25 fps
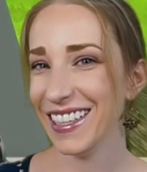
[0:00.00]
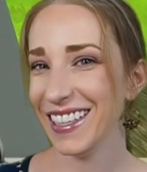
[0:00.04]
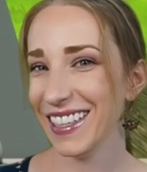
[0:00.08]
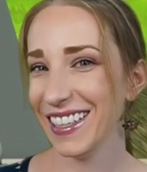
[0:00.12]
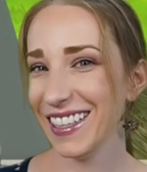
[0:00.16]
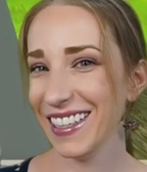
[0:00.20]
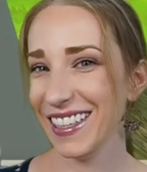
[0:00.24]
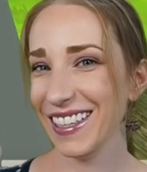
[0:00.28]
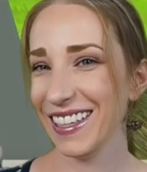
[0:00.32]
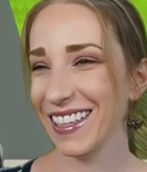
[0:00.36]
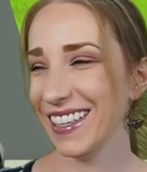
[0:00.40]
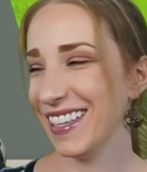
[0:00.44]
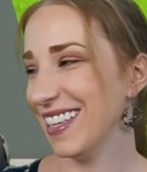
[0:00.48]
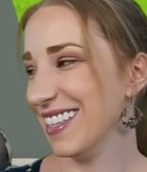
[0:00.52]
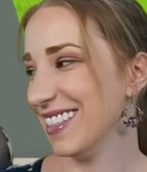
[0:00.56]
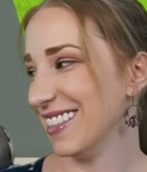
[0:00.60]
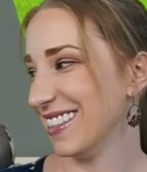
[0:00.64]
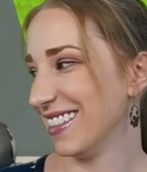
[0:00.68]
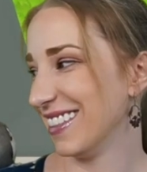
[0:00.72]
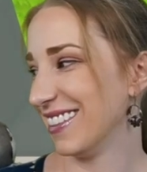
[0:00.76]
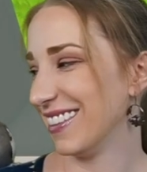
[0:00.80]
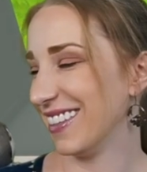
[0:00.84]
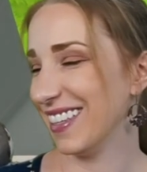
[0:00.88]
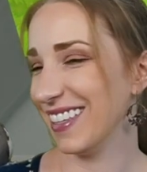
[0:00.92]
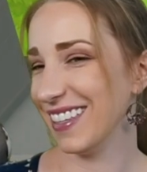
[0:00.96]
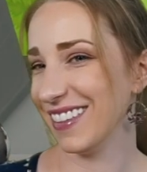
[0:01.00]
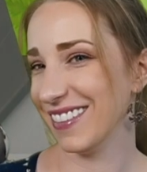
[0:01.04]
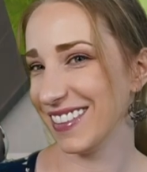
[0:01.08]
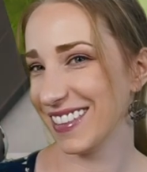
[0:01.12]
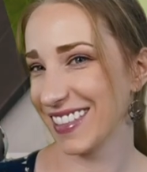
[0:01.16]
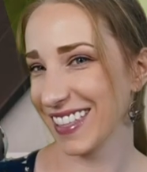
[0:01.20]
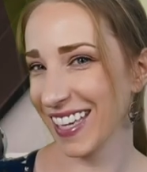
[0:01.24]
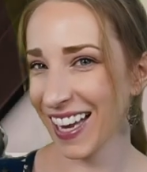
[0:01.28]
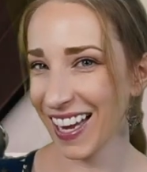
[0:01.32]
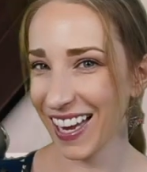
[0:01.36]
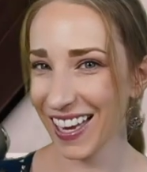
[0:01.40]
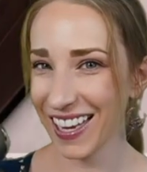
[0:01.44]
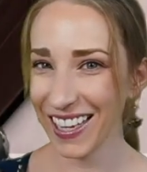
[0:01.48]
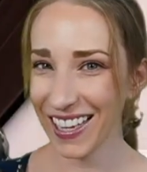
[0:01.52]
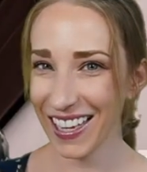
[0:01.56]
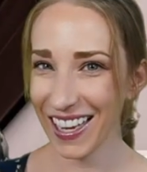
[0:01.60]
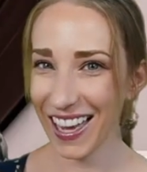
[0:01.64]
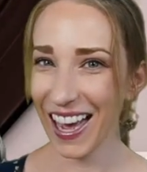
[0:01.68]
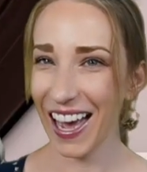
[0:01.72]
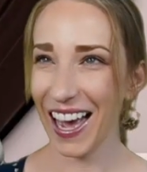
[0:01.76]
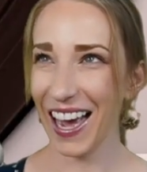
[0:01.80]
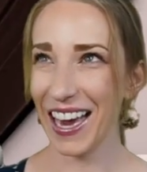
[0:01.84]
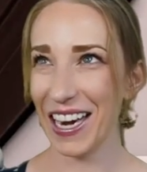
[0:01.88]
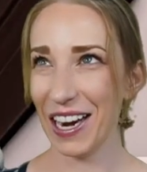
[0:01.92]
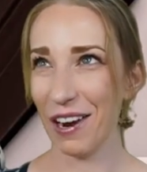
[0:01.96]
Oh, he's so cute.
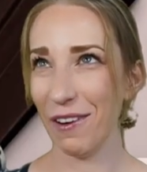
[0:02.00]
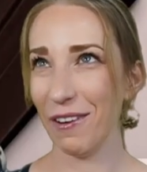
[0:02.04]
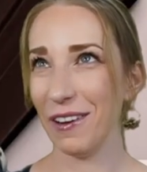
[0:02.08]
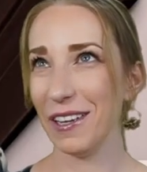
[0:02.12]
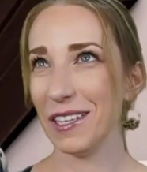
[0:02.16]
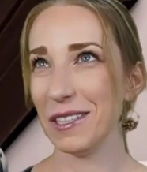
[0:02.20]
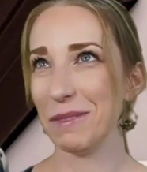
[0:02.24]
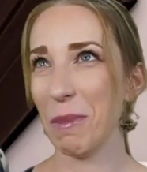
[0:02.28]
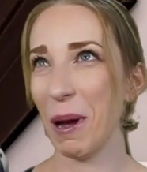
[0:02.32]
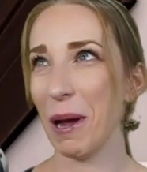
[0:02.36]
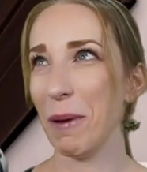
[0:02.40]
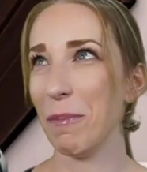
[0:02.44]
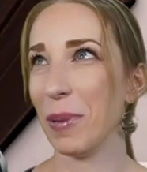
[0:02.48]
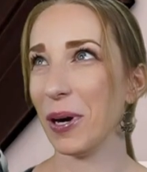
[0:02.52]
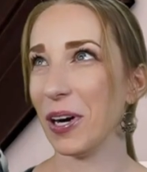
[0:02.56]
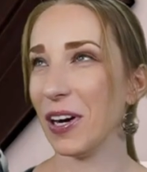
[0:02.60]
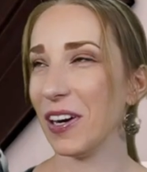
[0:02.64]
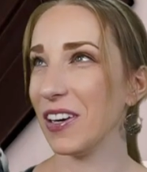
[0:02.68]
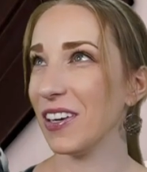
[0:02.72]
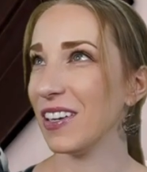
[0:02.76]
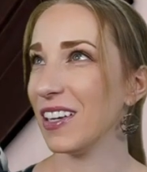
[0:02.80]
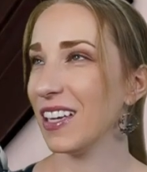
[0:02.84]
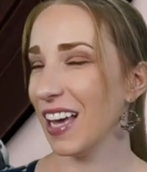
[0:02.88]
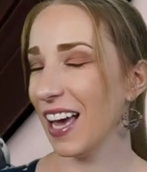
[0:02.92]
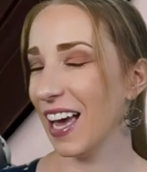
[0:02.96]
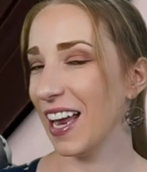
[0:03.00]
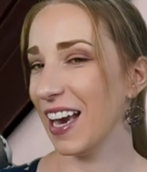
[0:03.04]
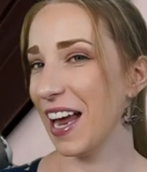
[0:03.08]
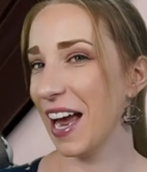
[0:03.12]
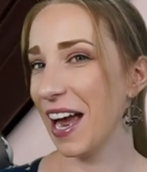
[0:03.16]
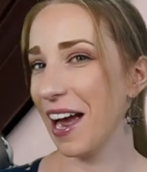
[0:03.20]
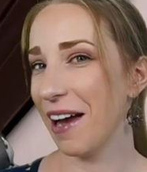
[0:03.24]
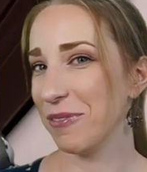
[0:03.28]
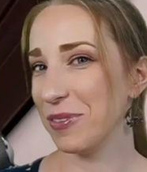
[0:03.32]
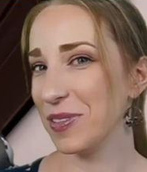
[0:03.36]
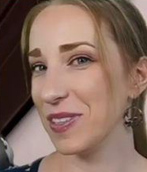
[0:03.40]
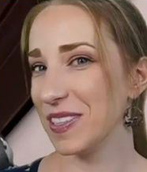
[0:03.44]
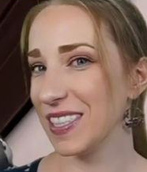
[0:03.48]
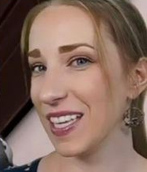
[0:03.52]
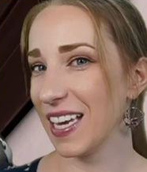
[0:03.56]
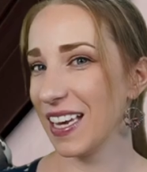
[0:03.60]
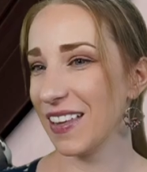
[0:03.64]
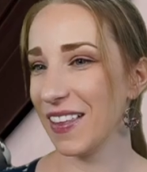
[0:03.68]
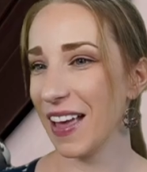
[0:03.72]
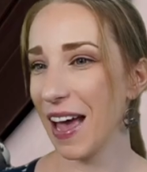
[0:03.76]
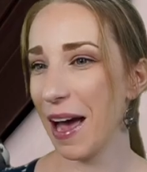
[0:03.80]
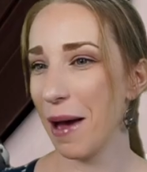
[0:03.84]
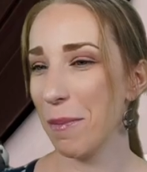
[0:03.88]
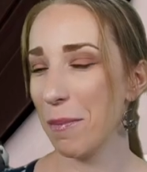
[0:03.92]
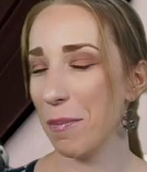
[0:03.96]
I know he's my bird, and I have to say
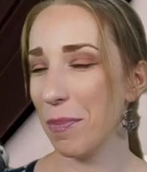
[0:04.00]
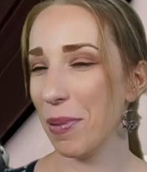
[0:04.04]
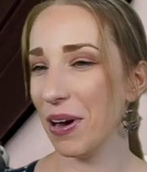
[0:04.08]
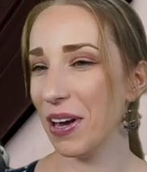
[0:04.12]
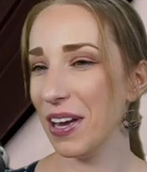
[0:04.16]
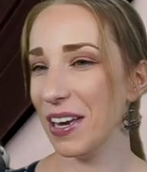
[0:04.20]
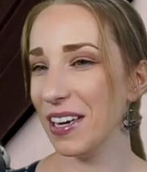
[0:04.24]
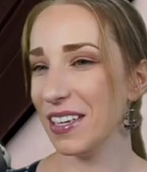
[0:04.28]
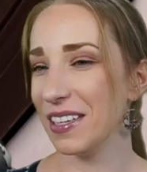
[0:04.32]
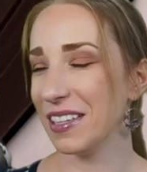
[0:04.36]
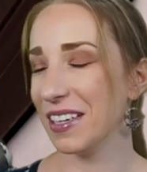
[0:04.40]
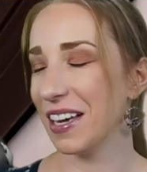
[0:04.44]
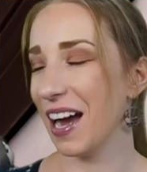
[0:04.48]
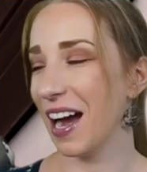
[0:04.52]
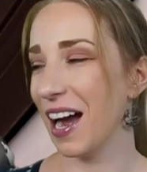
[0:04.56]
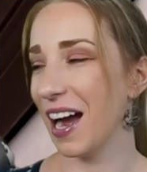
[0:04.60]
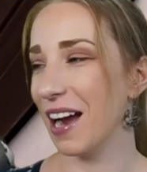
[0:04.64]
that, but I